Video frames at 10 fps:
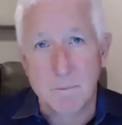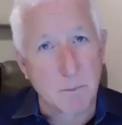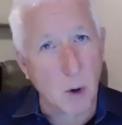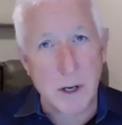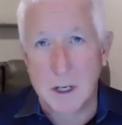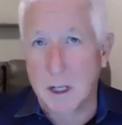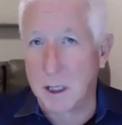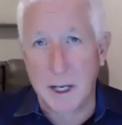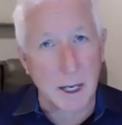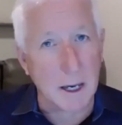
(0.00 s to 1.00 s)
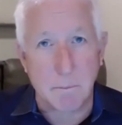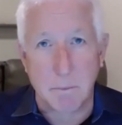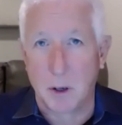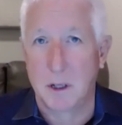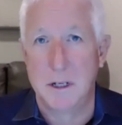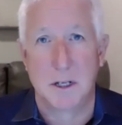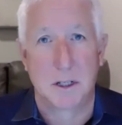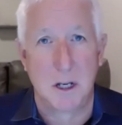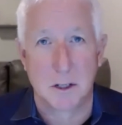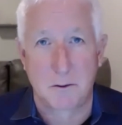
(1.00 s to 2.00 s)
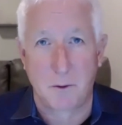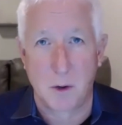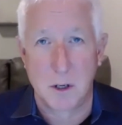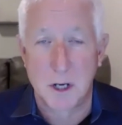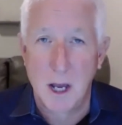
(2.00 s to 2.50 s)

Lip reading: point, click, and pull into Salesforce.